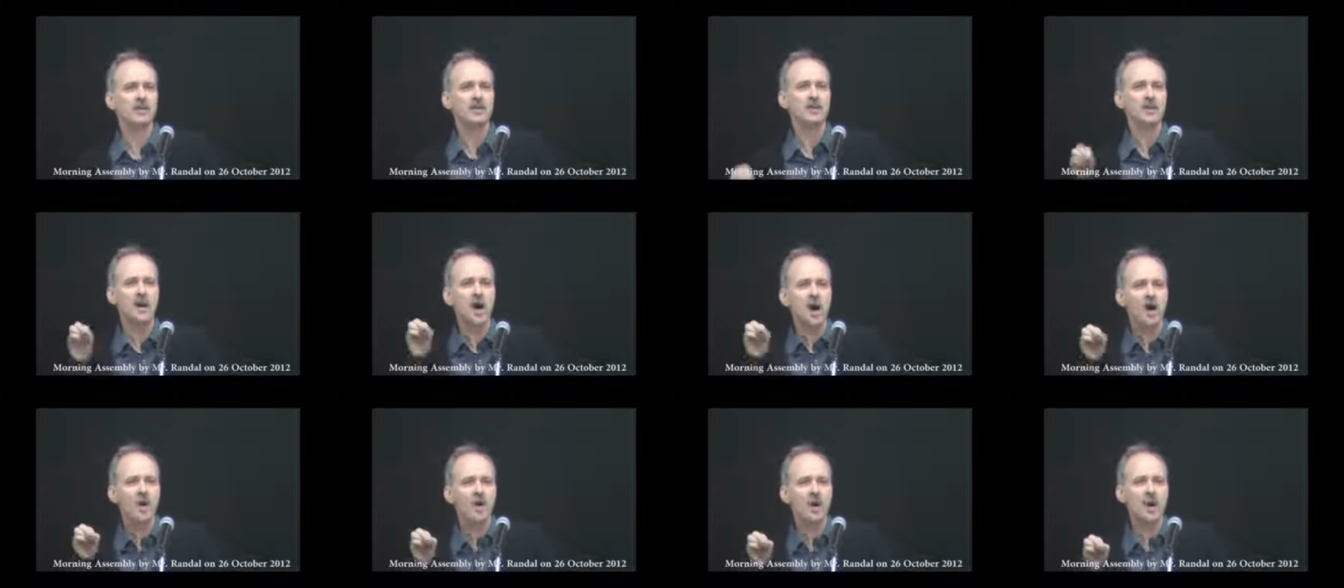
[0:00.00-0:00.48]

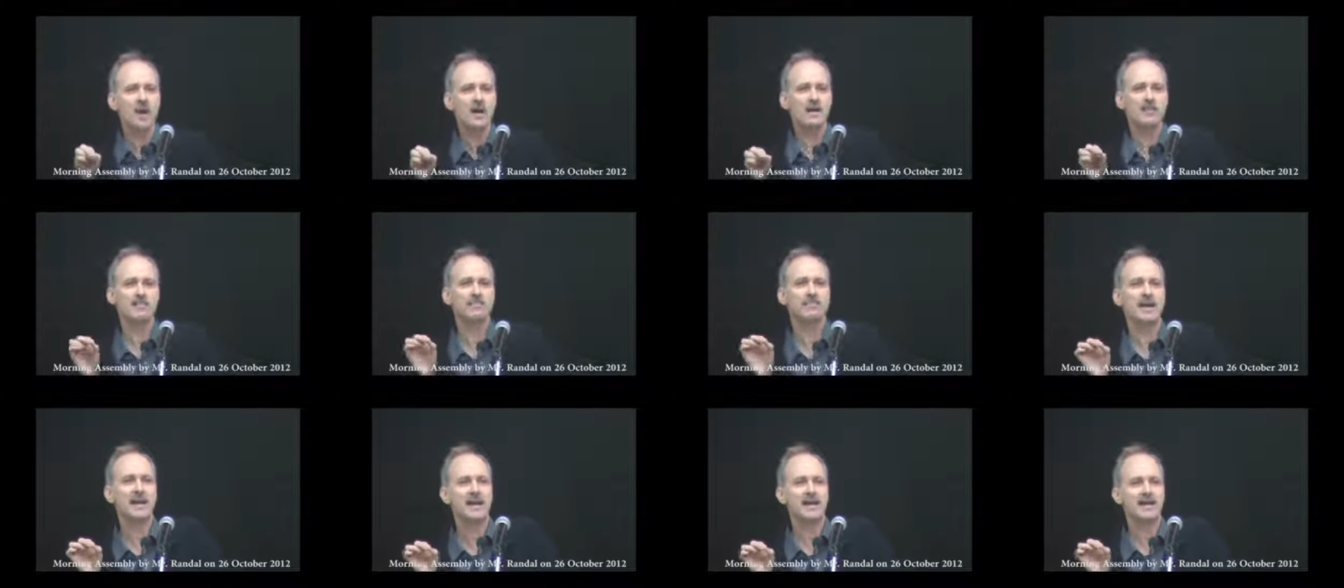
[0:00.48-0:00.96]

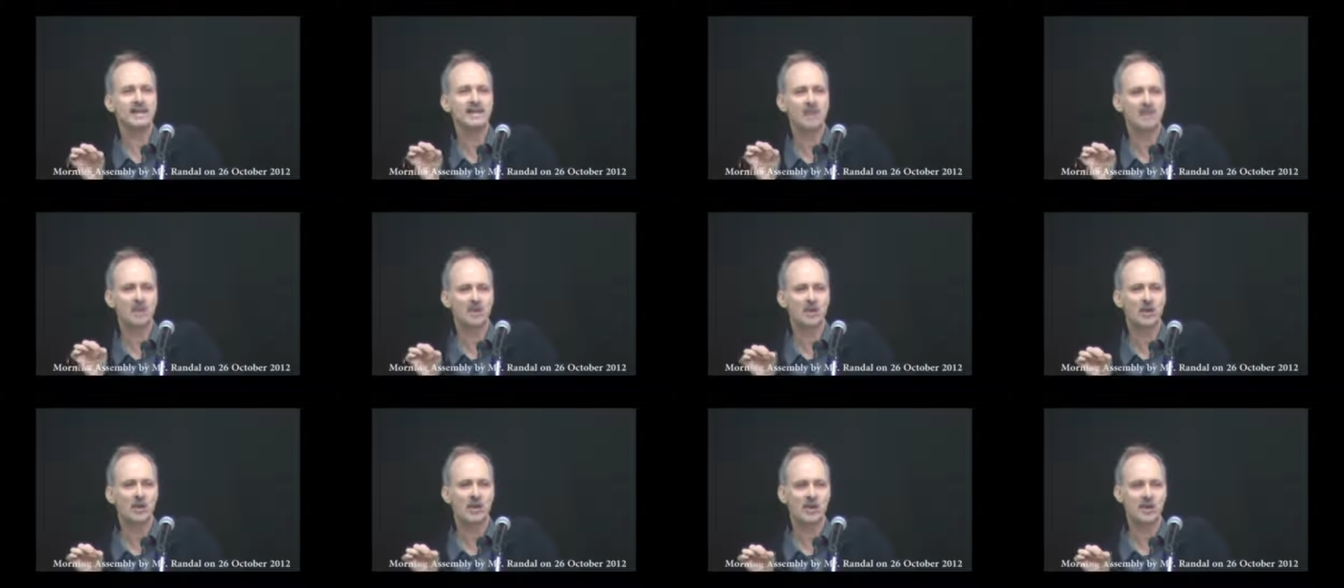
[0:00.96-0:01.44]
Noah made
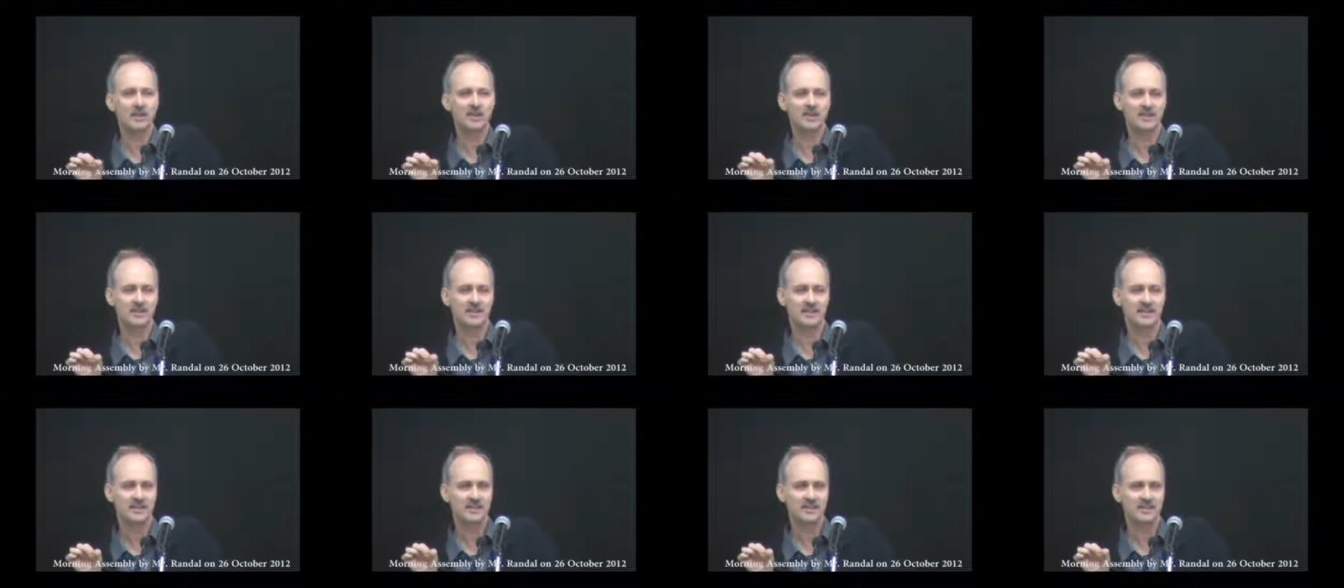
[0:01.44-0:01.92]

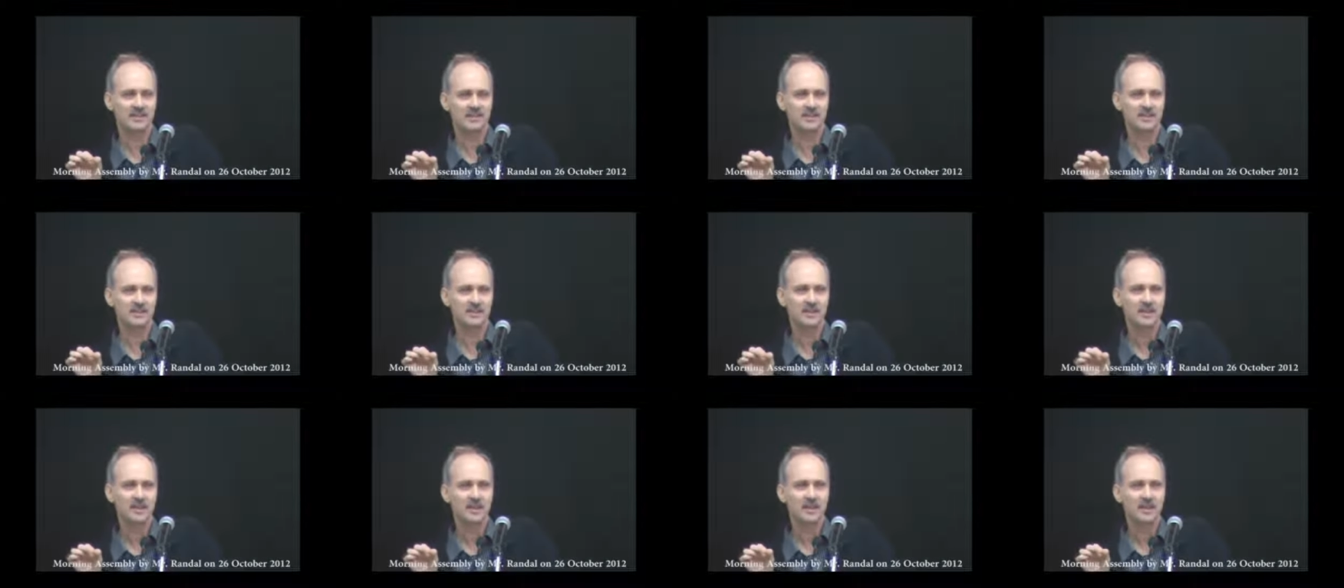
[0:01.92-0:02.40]

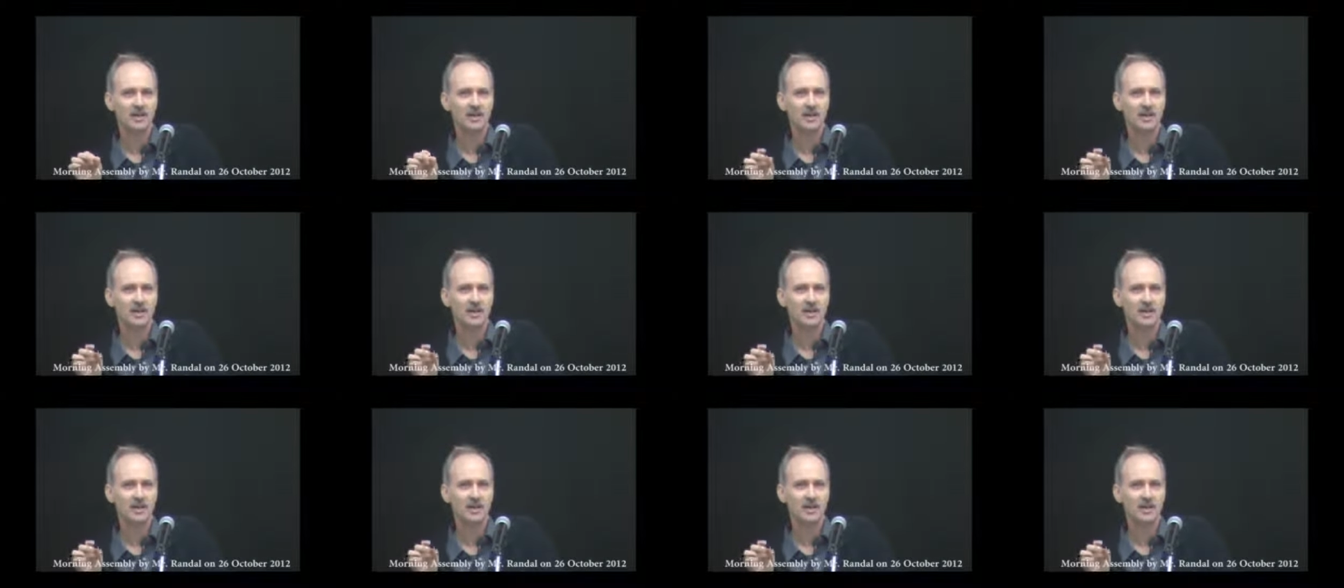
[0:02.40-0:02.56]
choices,